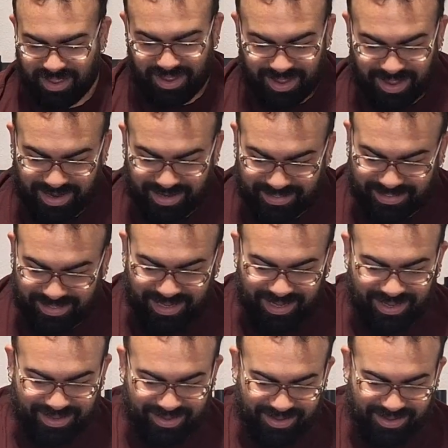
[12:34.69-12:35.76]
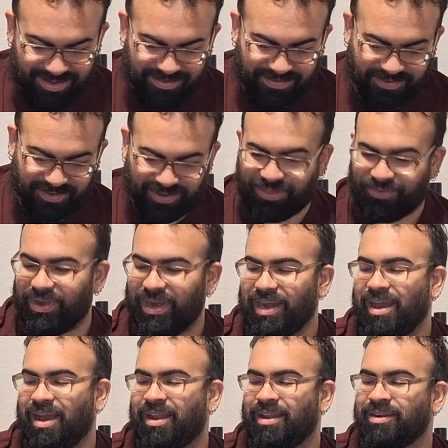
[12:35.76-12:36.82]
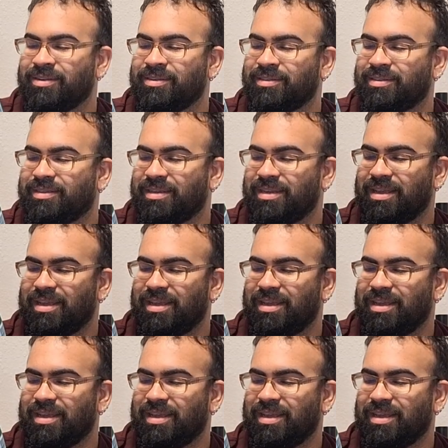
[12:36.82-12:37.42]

Honestly, for $3,